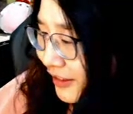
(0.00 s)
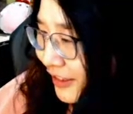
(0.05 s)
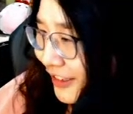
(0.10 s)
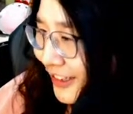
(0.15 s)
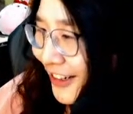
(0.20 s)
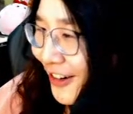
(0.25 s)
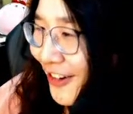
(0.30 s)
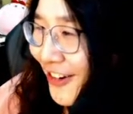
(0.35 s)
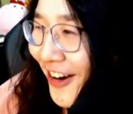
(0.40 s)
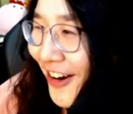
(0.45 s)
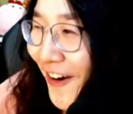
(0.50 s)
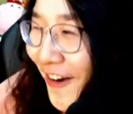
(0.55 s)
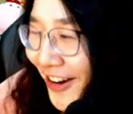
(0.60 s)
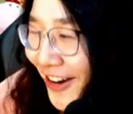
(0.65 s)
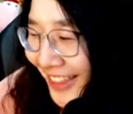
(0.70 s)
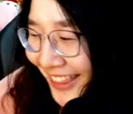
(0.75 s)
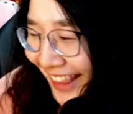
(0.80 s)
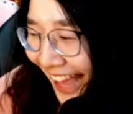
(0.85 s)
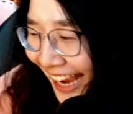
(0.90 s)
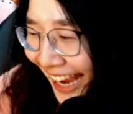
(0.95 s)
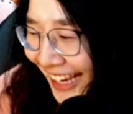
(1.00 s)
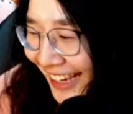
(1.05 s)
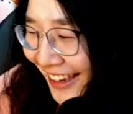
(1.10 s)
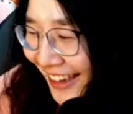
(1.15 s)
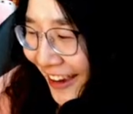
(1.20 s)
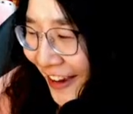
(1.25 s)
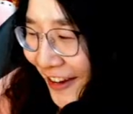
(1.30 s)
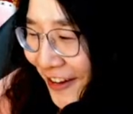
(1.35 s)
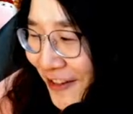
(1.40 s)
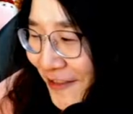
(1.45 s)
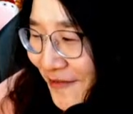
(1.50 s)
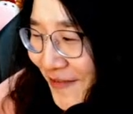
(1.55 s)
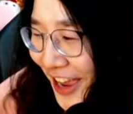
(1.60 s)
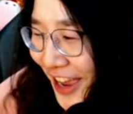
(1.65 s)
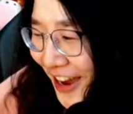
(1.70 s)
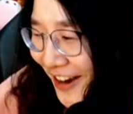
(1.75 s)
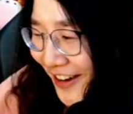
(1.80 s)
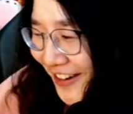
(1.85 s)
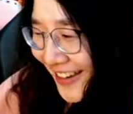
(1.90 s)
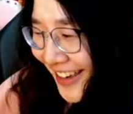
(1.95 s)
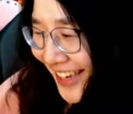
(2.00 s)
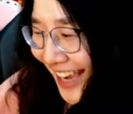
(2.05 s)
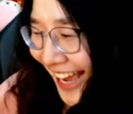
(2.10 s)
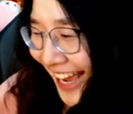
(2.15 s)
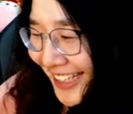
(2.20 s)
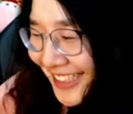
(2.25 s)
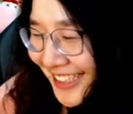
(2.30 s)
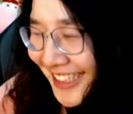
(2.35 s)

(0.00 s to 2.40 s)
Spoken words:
Oh, thank you, Mew. Yes,